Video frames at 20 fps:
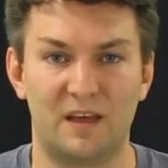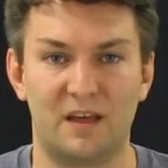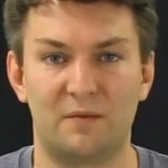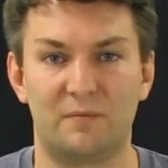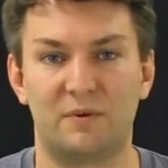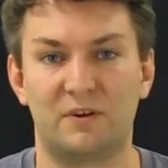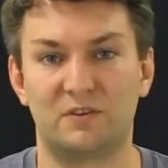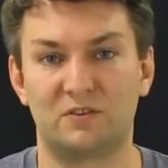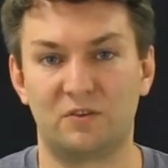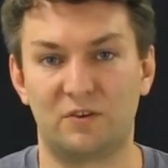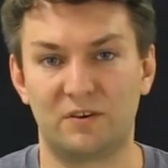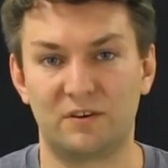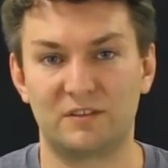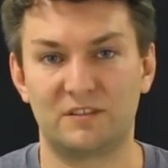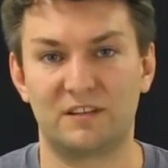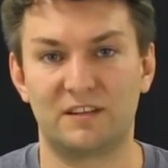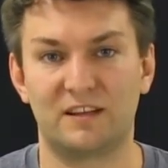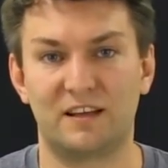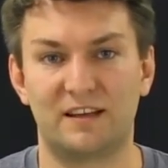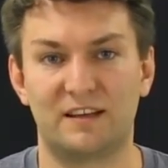But as long as
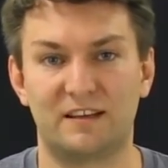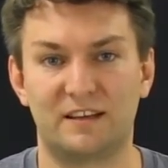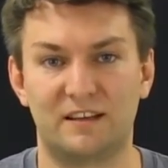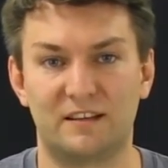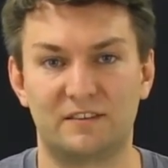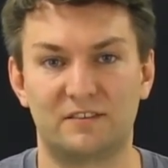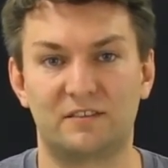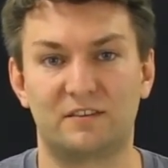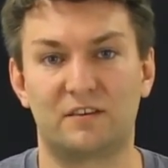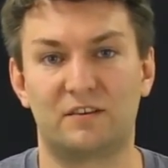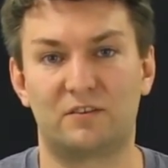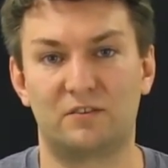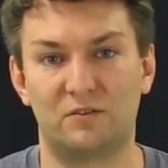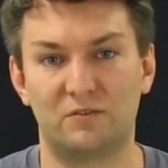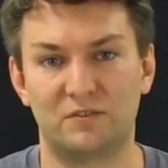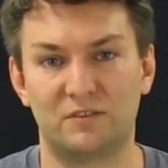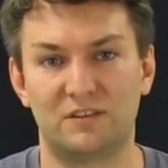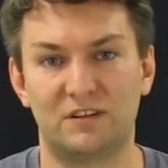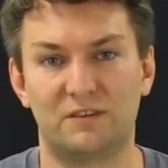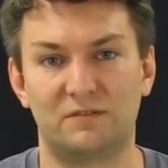the light is
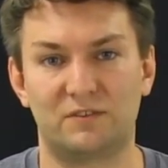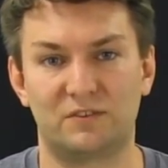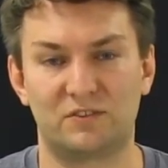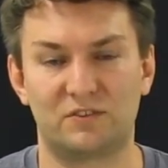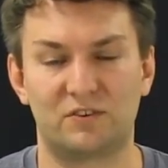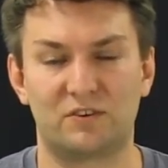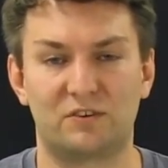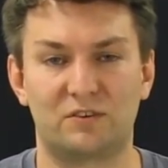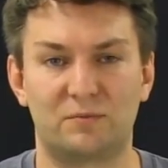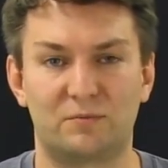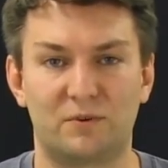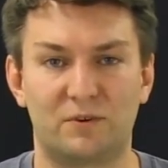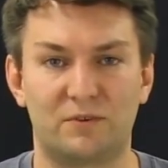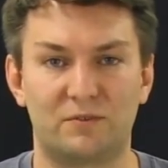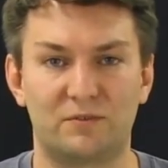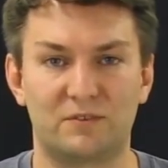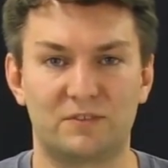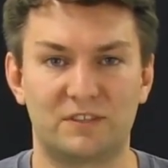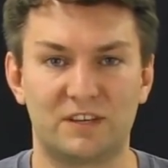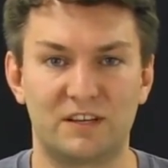close enough to circular
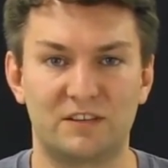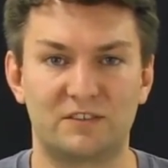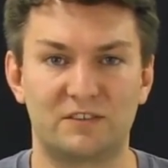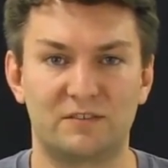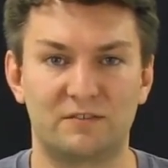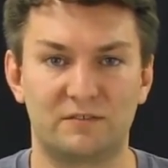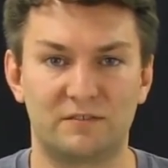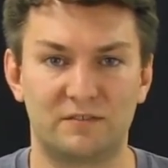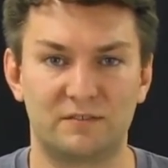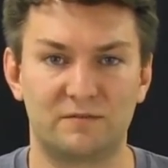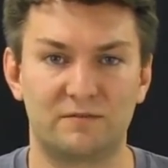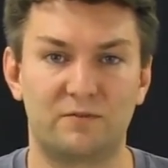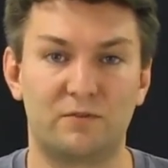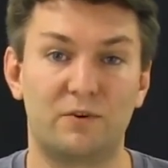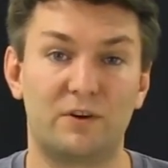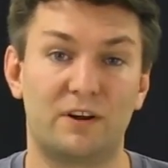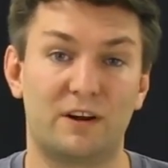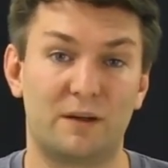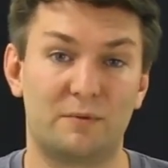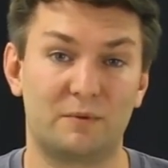polarization for
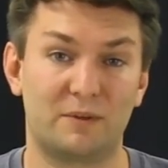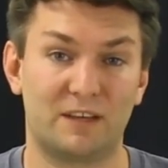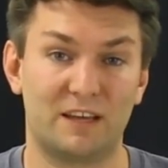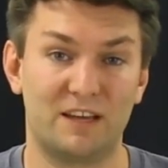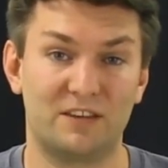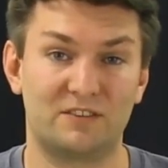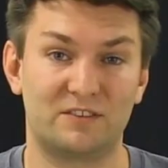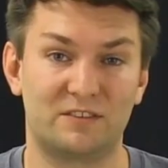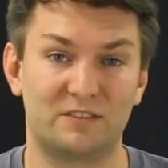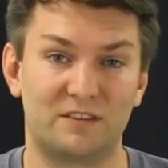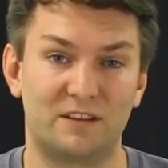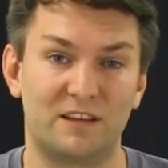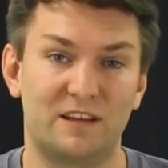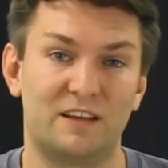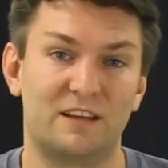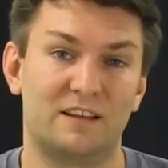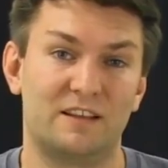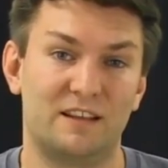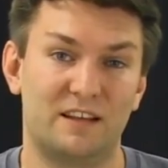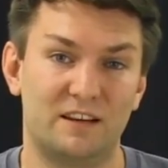your application,
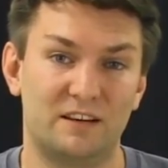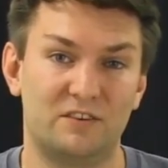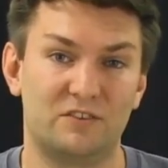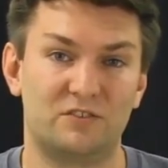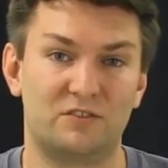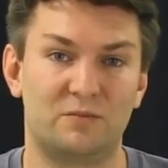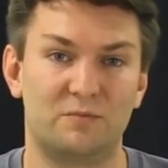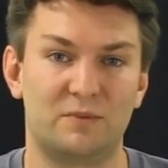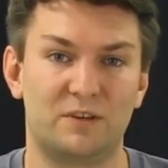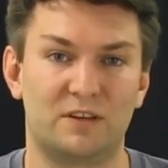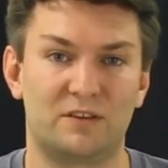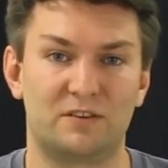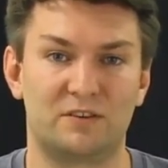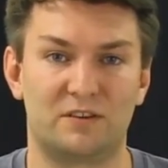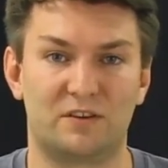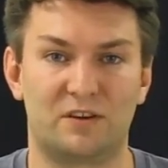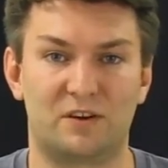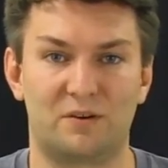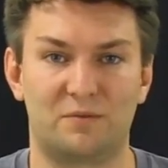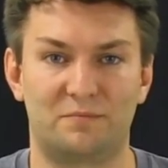then you should be good to
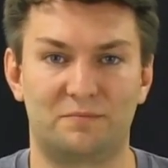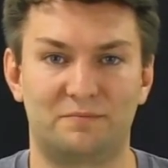go.